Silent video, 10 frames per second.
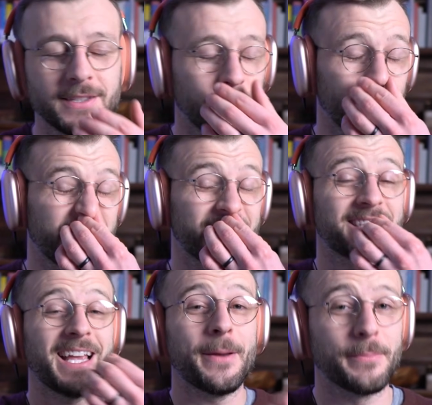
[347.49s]
to
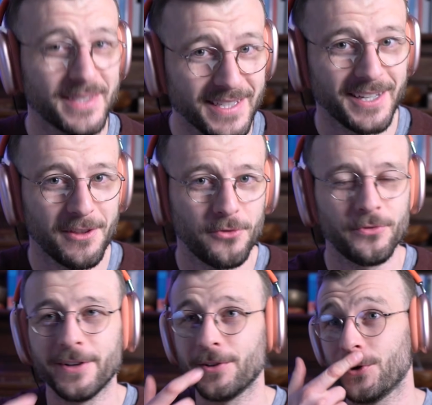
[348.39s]
accept the
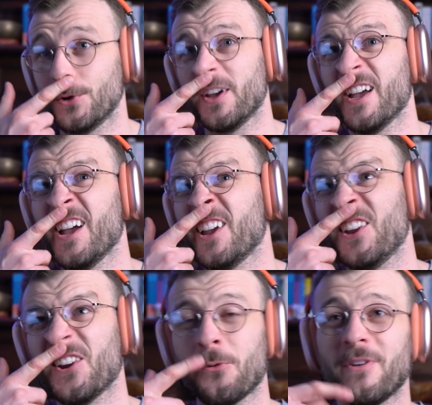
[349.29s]
real you.
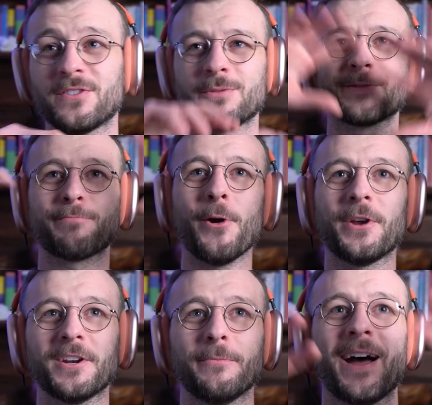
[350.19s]
You know, we've
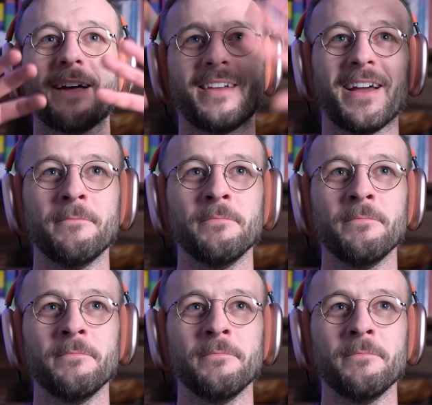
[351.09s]
spoken about